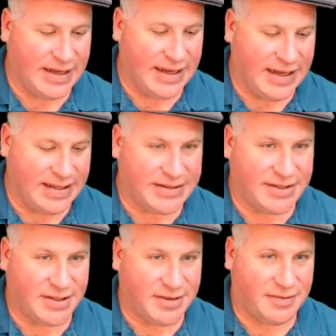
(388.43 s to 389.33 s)
And
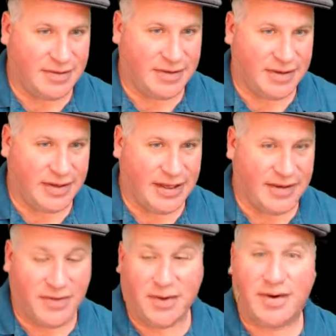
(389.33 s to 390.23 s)
so
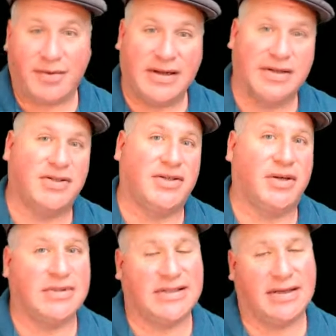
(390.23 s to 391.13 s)
if you're going to
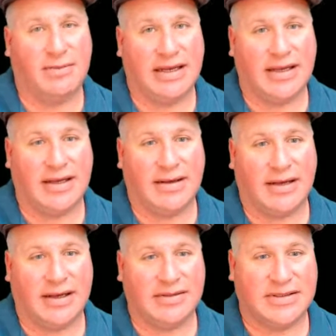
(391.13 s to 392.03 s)
show somebody
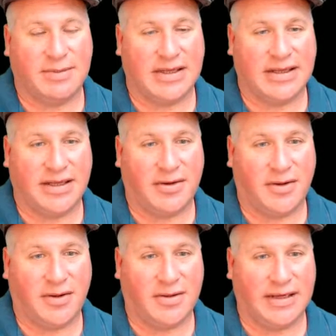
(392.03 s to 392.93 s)
something that you're
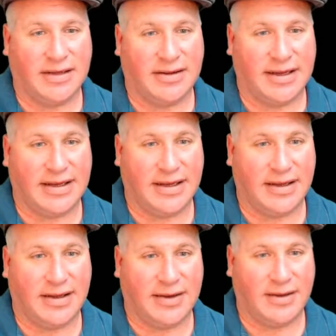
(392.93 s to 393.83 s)
holding,
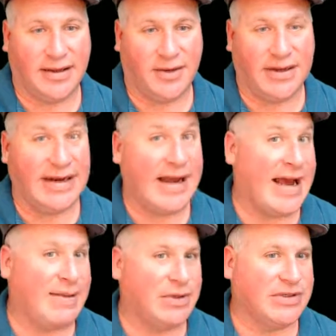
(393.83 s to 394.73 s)
like, you know, an
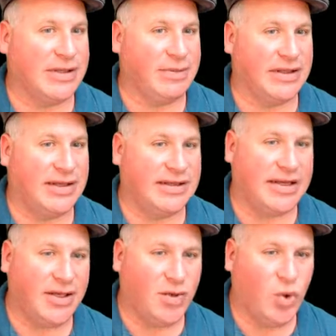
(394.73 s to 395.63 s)
app or something like
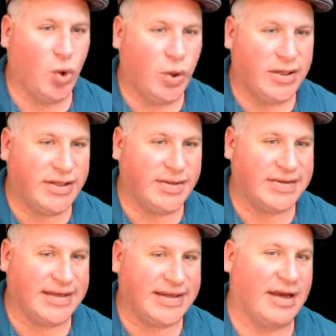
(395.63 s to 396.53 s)
that, you could
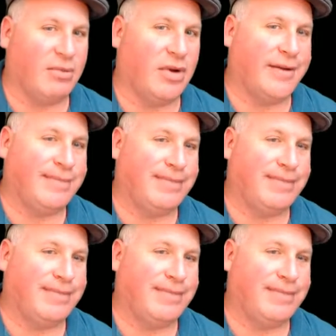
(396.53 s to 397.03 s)
use a camera.